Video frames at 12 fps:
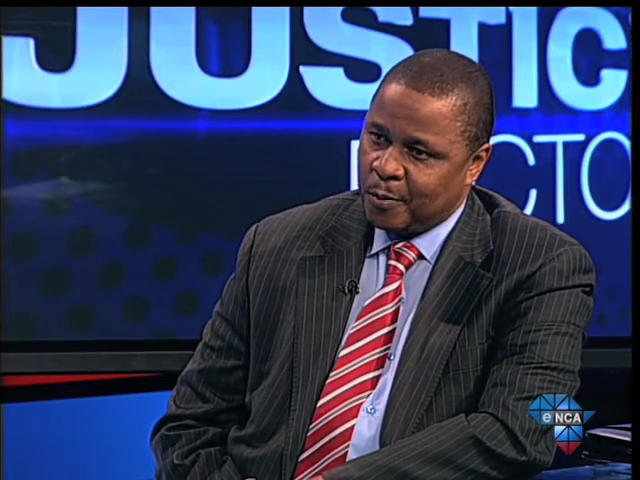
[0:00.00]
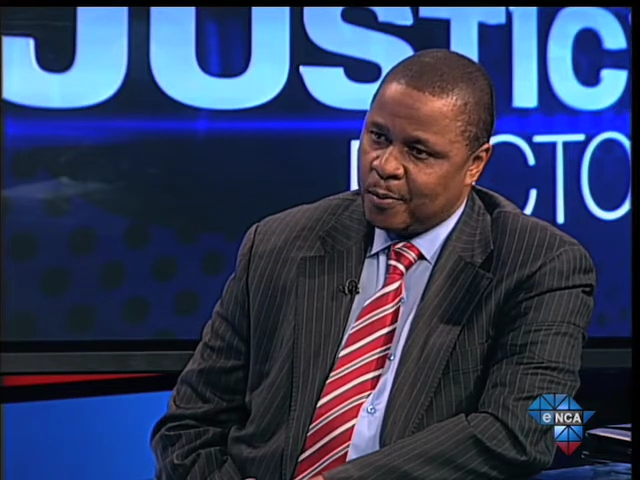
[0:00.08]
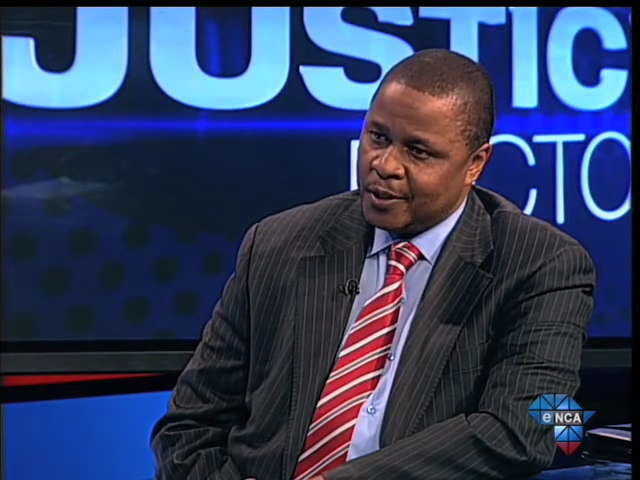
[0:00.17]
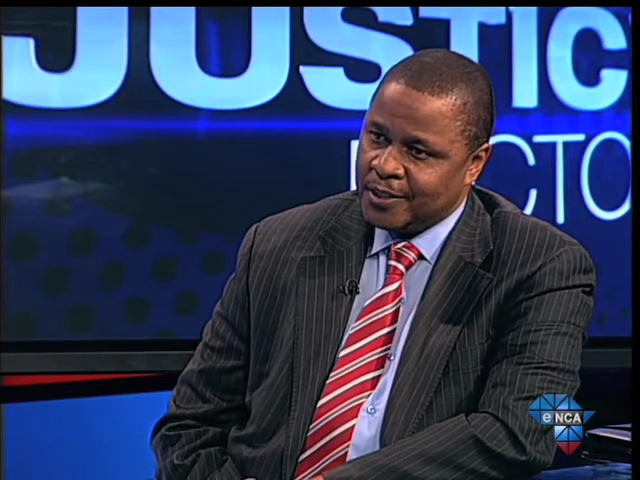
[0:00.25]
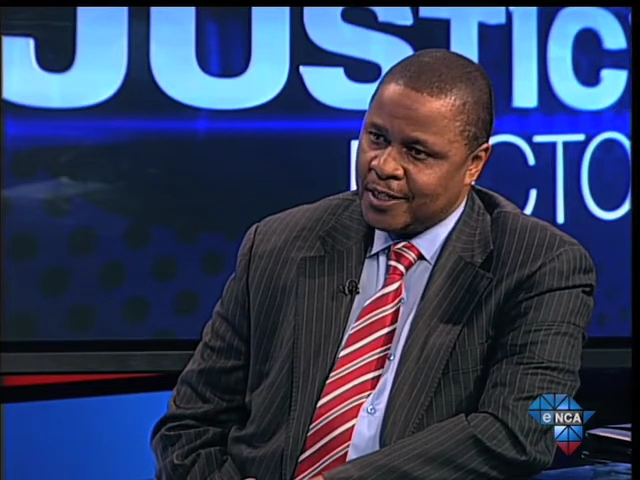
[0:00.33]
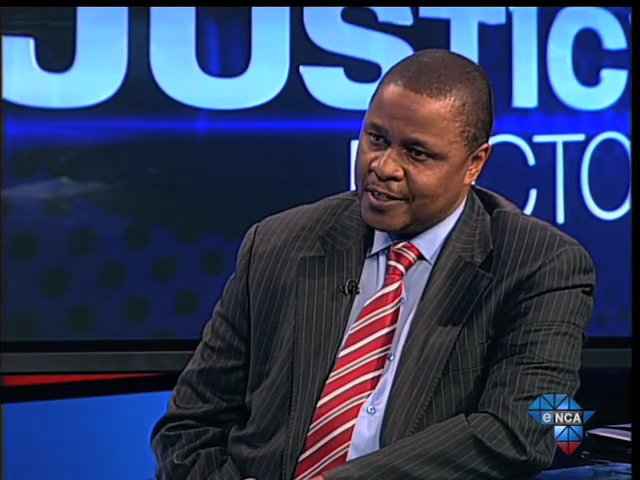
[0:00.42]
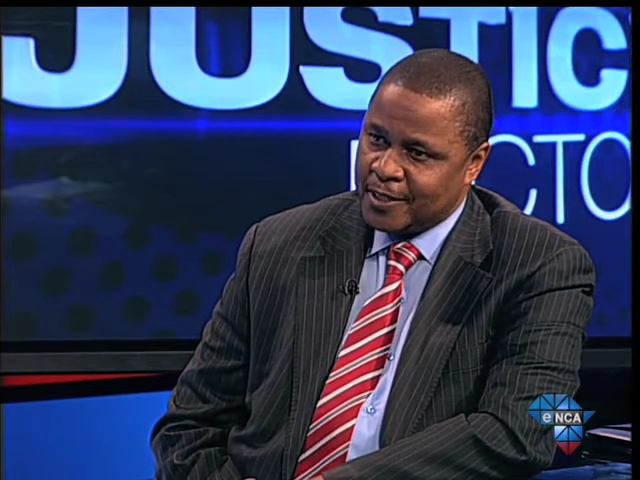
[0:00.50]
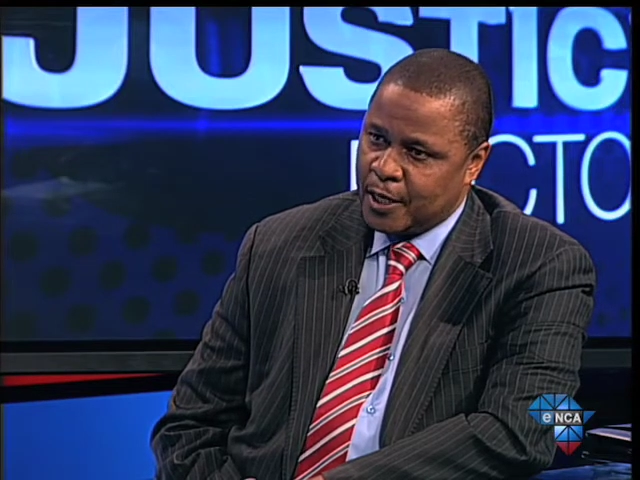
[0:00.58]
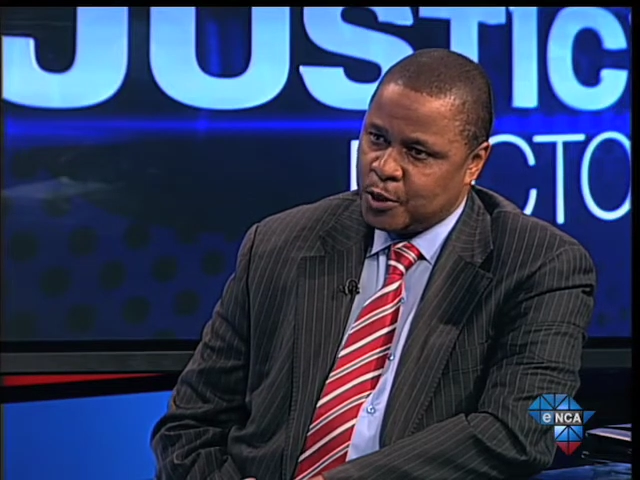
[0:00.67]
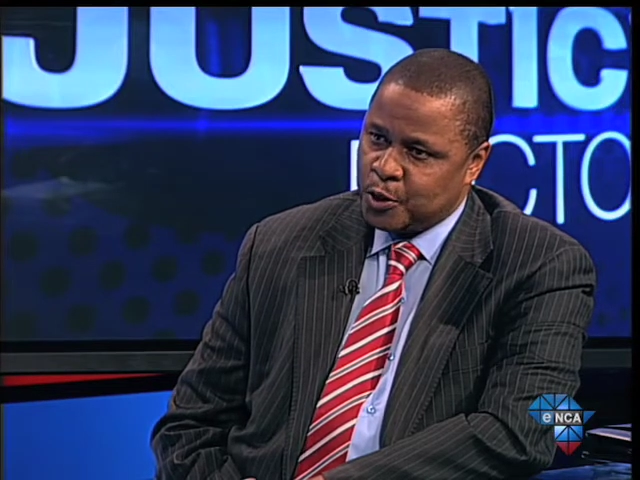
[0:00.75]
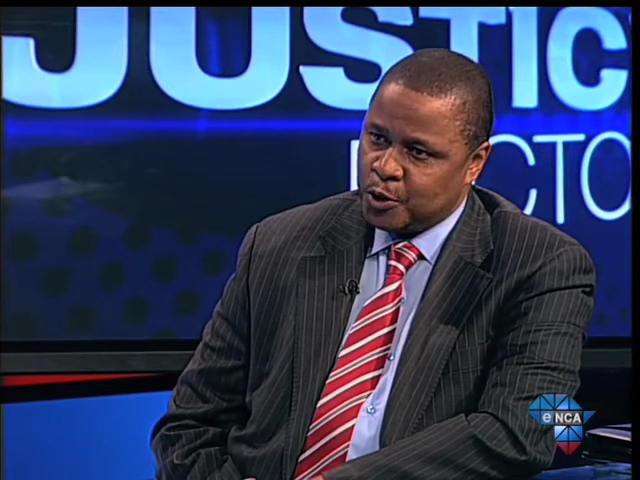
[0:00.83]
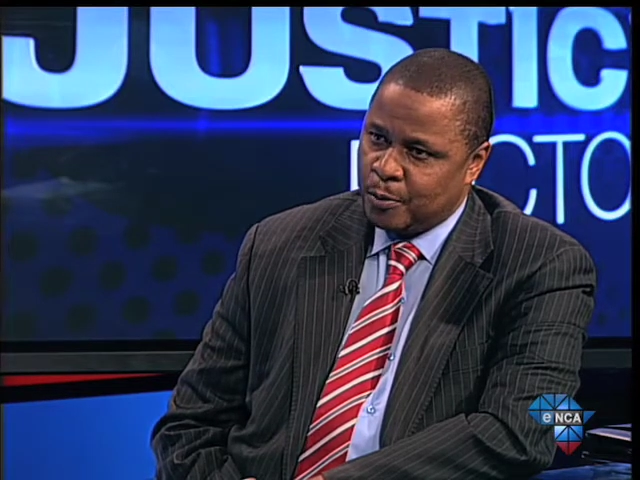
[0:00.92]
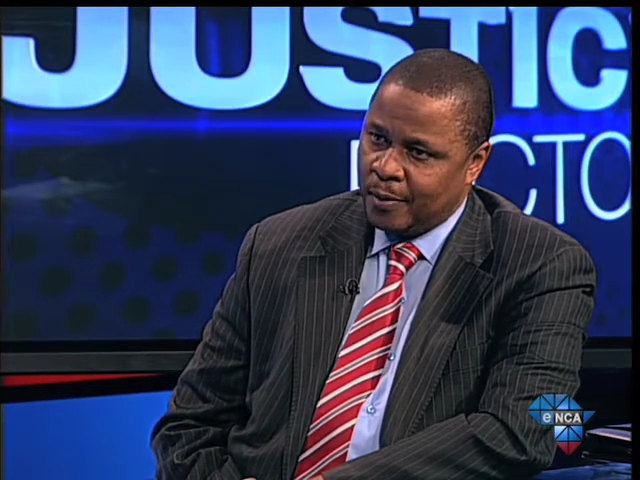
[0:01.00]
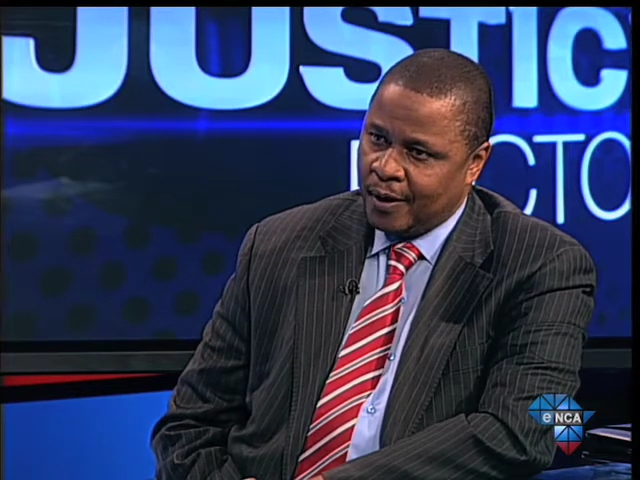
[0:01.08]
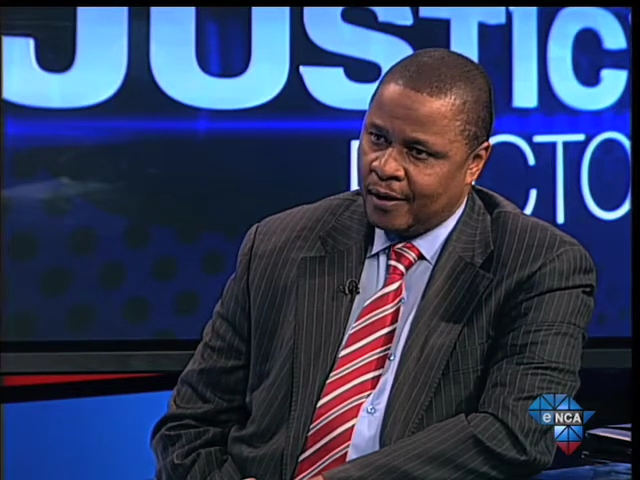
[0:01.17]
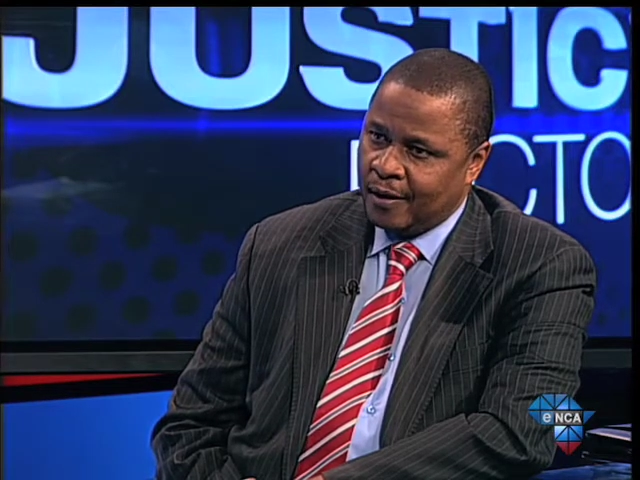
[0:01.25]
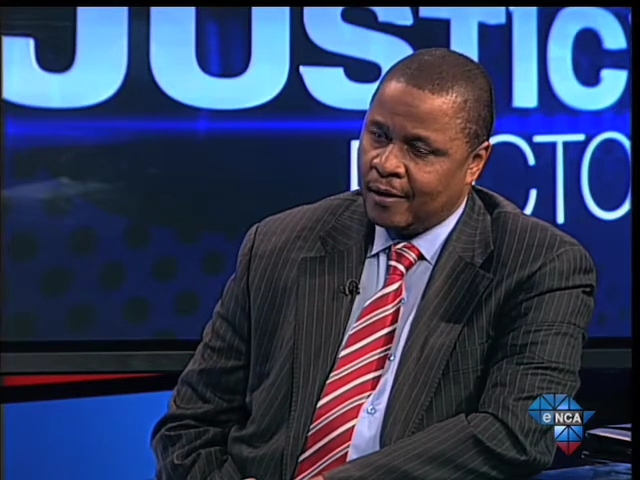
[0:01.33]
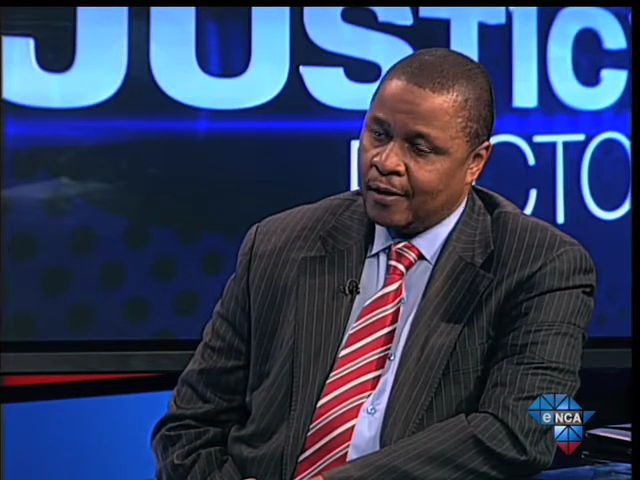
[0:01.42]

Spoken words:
politicians tend to be